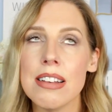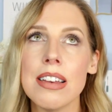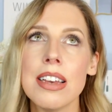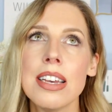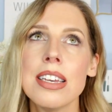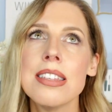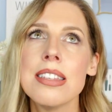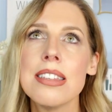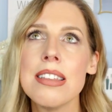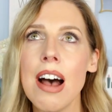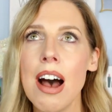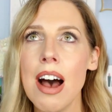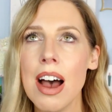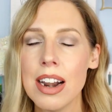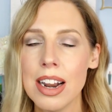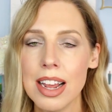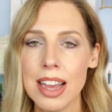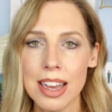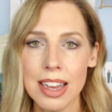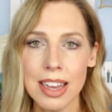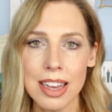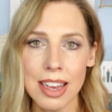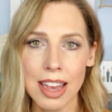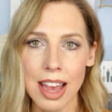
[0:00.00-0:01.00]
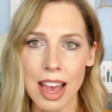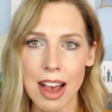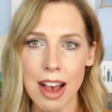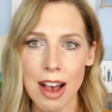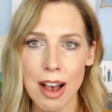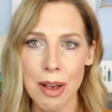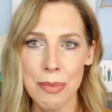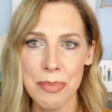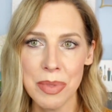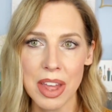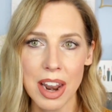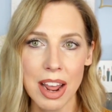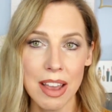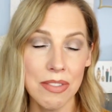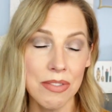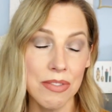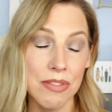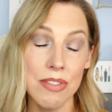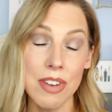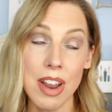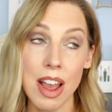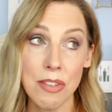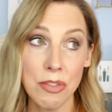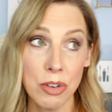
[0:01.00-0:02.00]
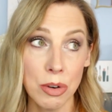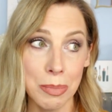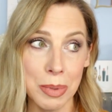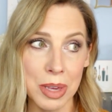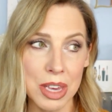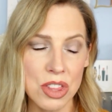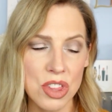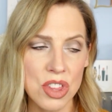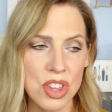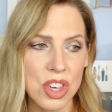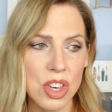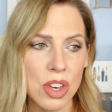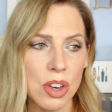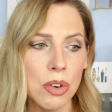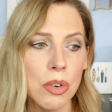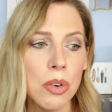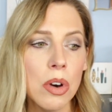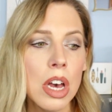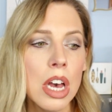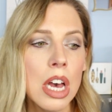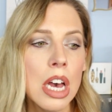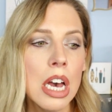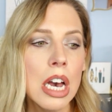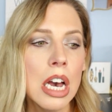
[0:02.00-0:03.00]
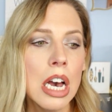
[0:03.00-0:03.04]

exotic um, that I've never been to.